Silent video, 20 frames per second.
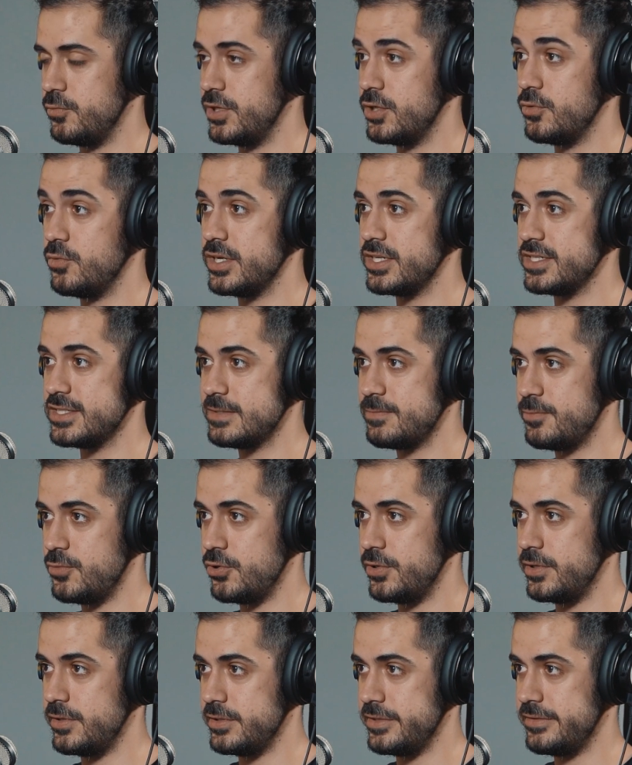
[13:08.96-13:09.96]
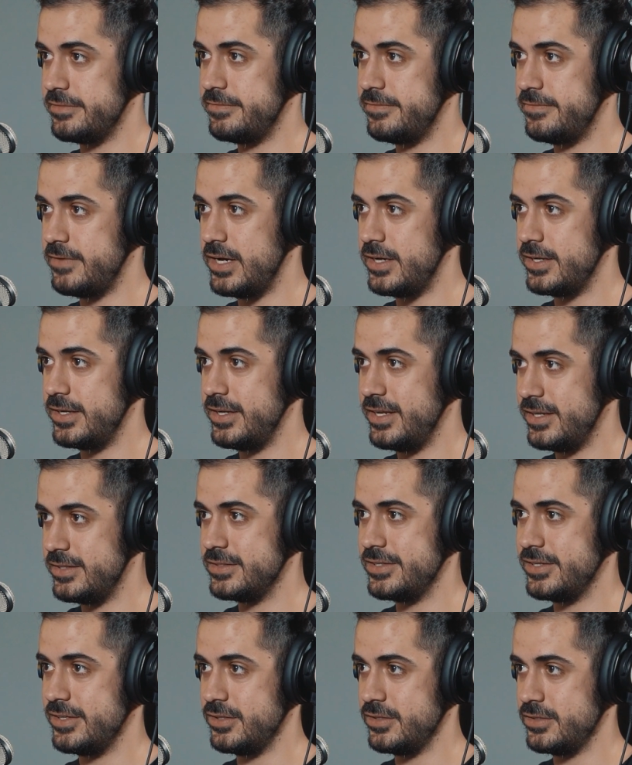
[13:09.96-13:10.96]
We don't want to spoil the fun
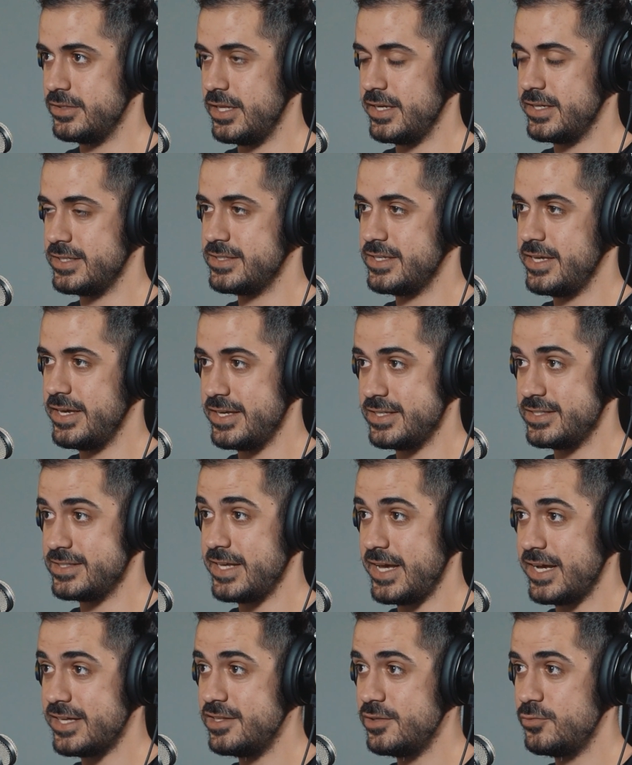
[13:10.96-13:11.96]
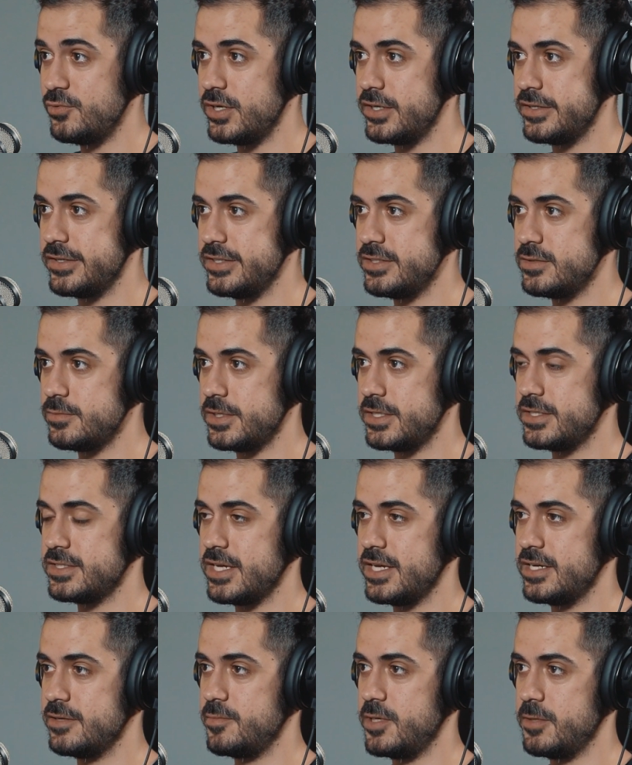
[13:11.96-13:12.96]
and tell, like, say exactly what it is, but it's
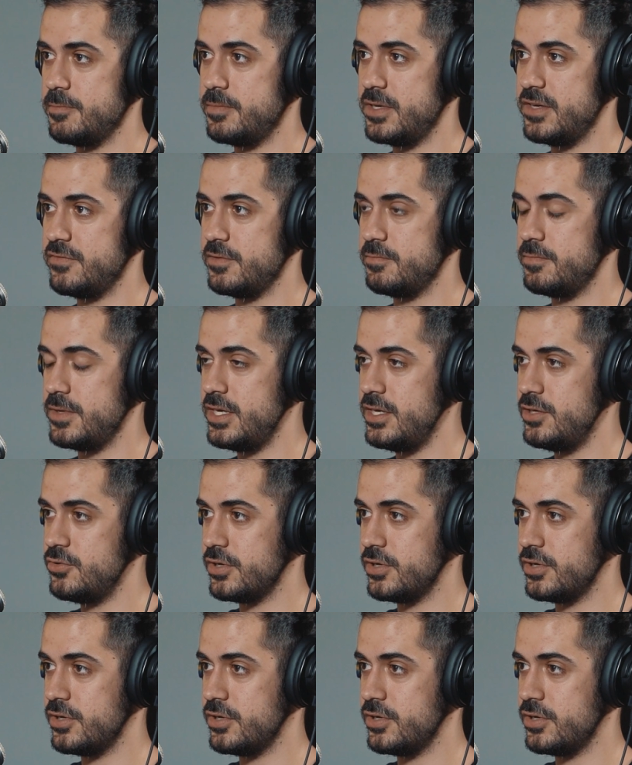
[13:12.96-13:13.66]
going to be PvP.